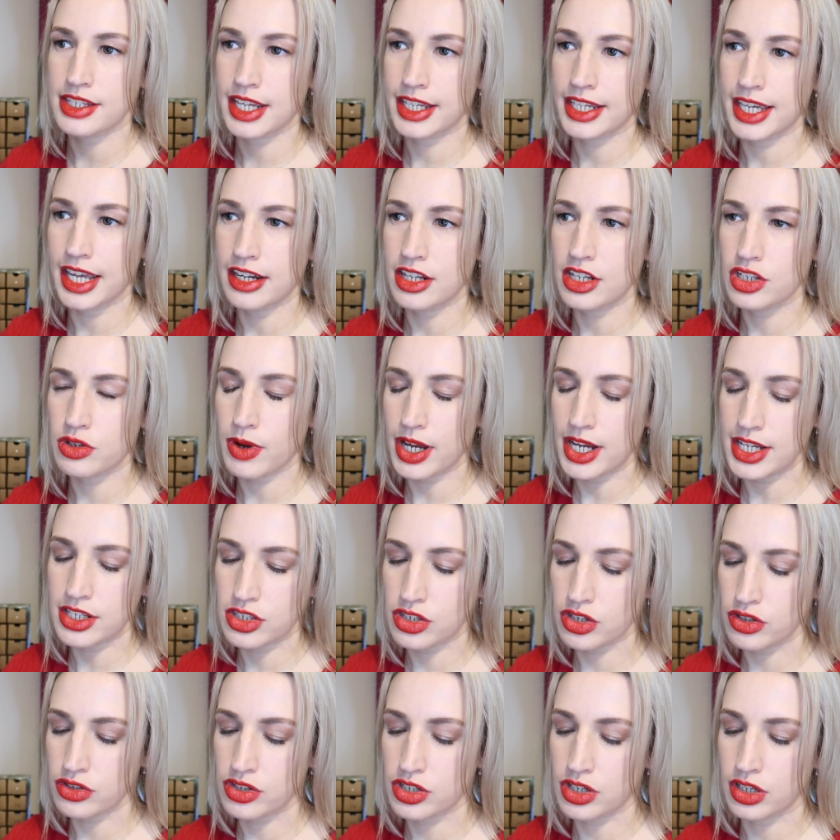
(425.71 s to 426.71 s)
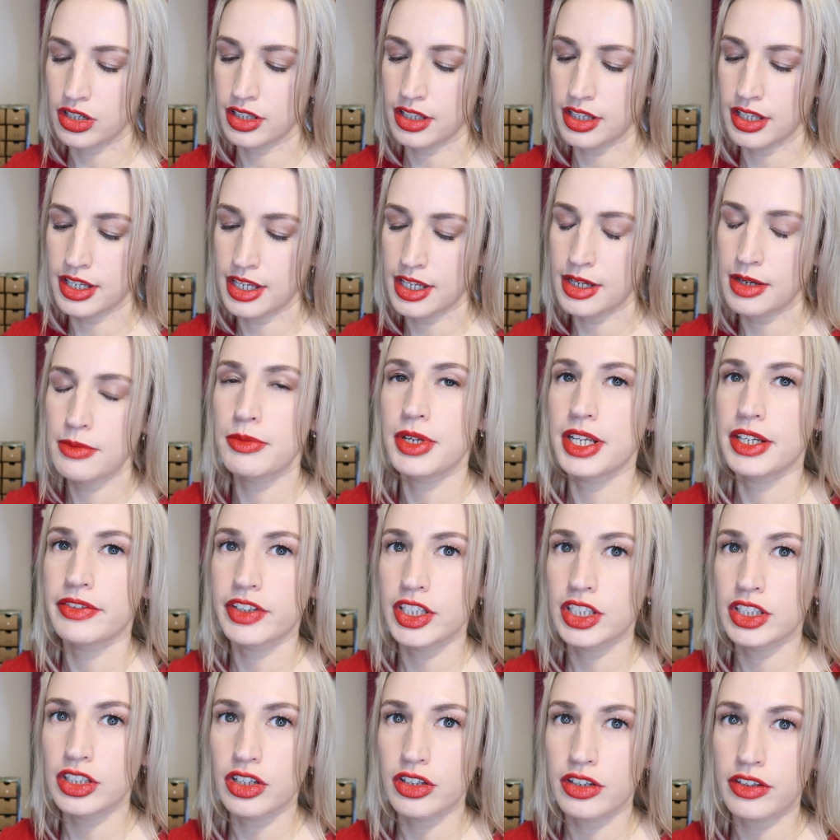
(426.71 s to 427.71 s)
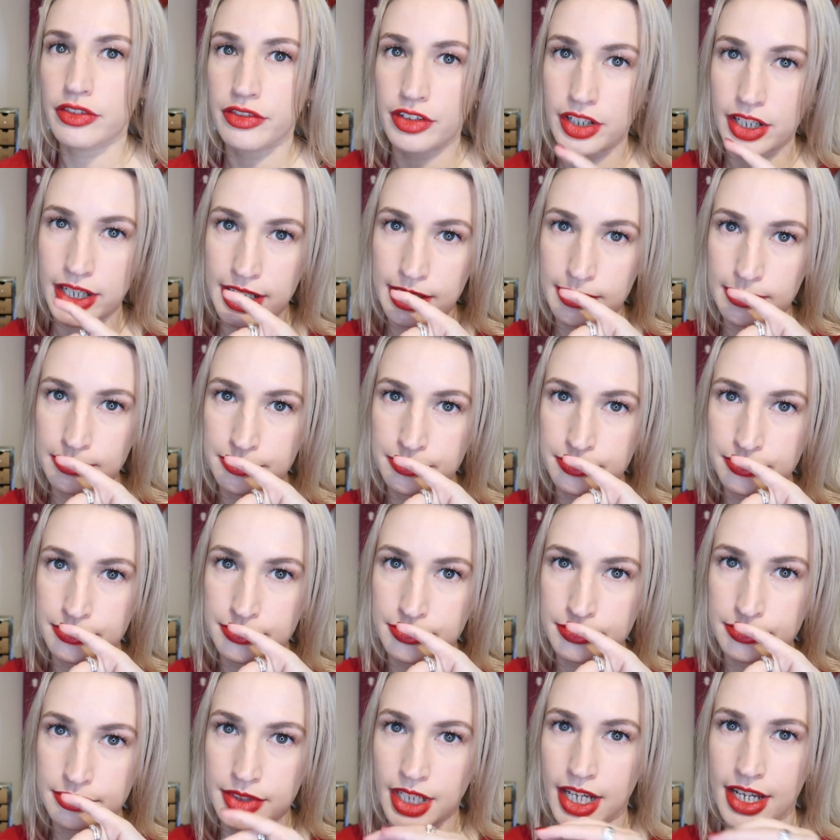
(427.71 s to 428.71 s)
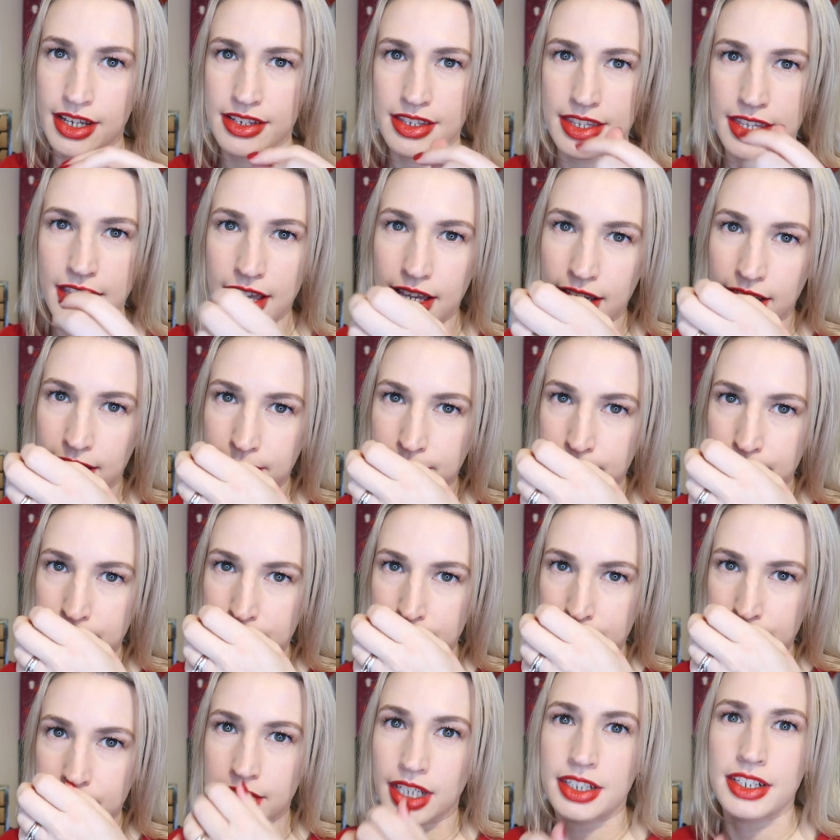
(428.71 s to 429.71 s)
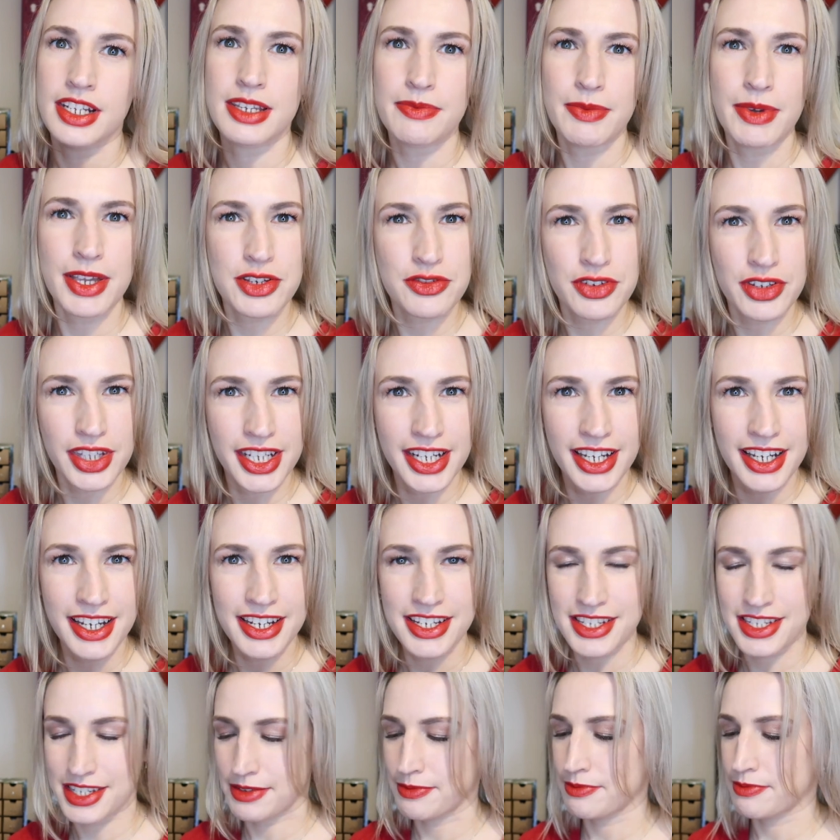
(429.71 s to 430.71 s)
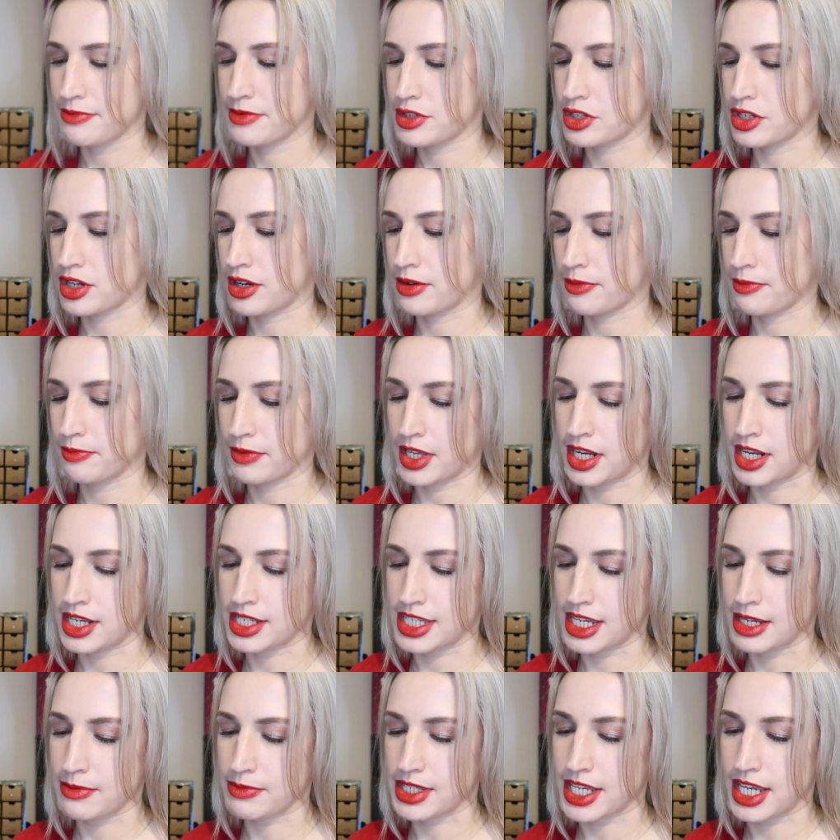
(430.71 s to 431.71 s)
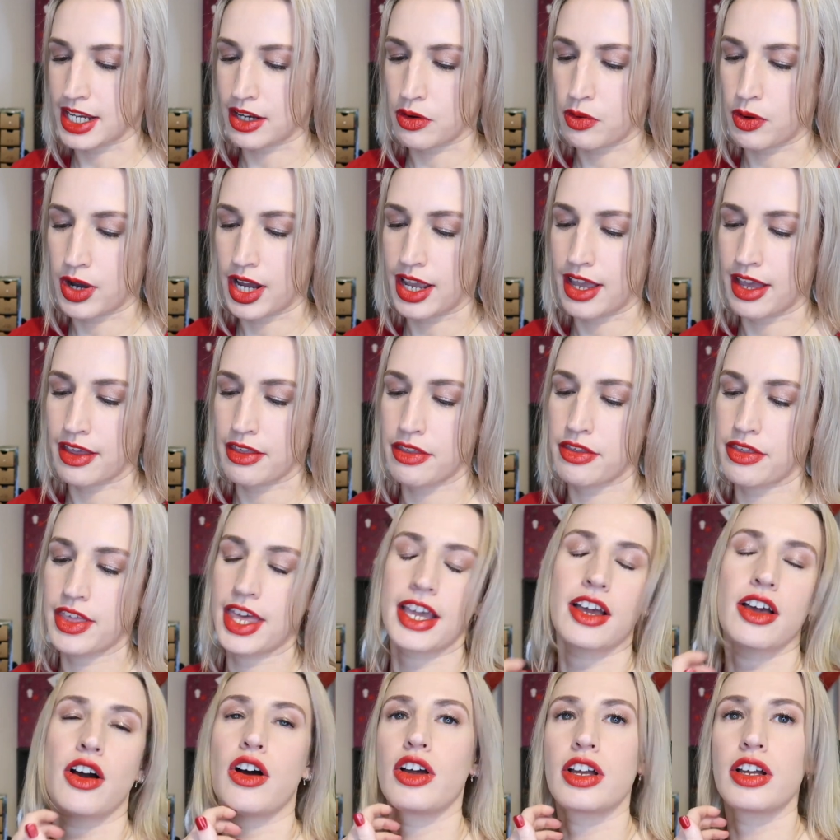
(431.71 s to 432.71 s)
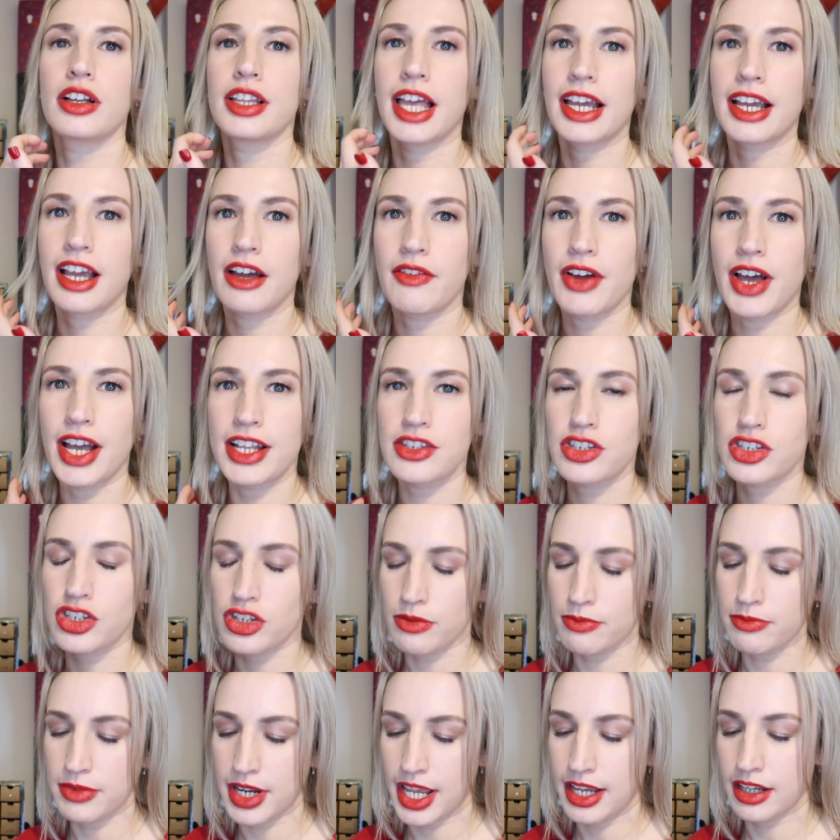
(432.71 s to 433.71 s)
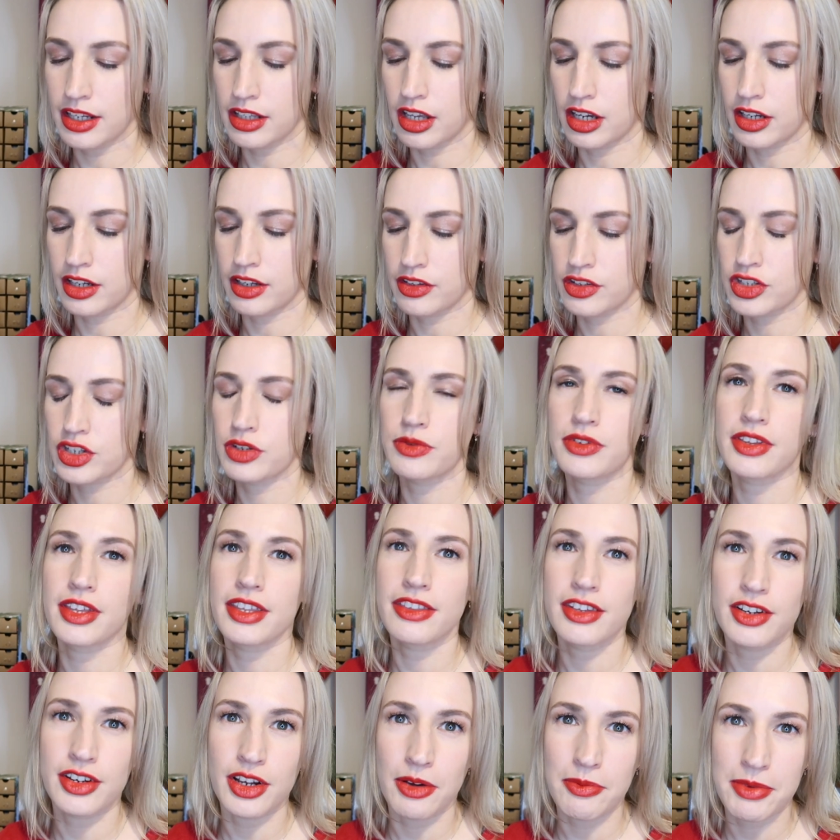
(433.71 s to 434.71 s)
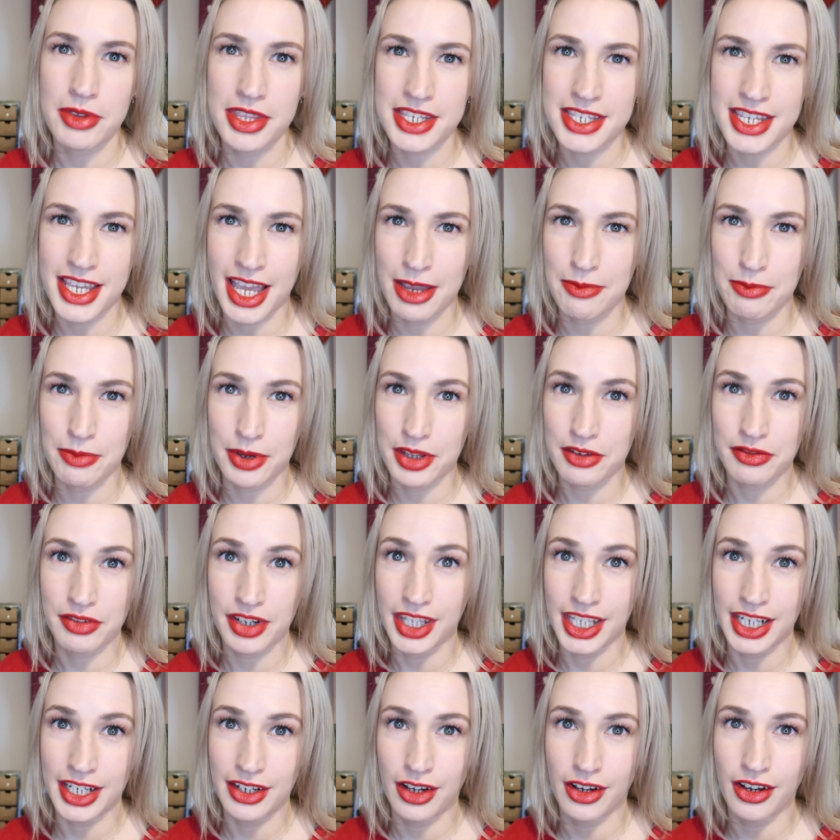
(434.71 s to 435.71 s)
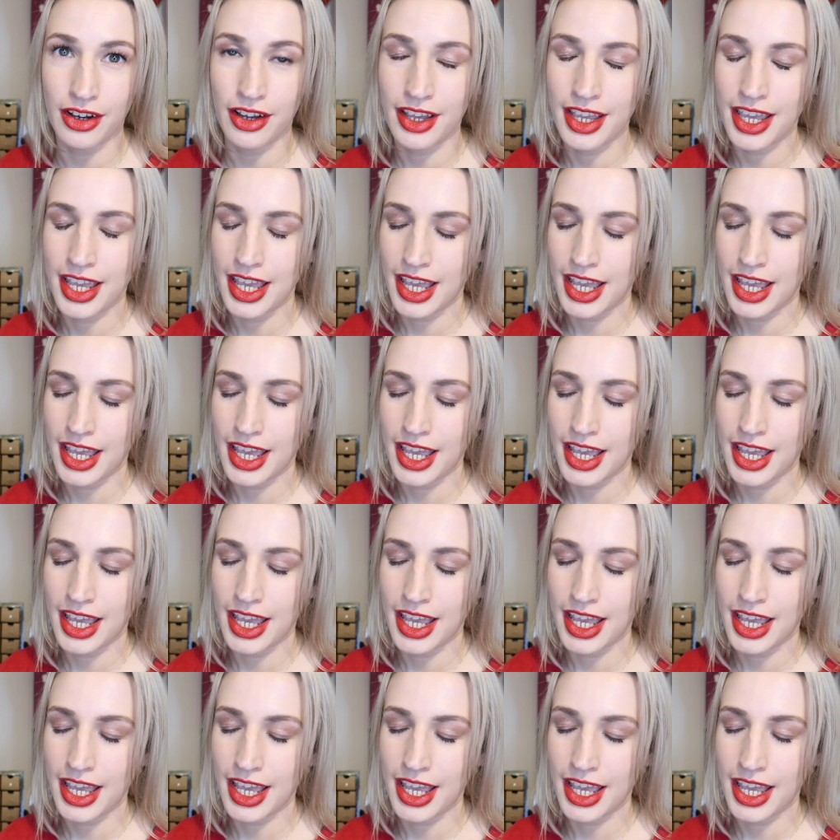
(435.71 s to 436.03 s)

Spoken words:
Again, it's quite subtle, but if you look for it, it's there. And it smells really nice. So, and it seems like quite a thick oil. Like I've had some nail oils, you would think they'd all be the same, but they're really not.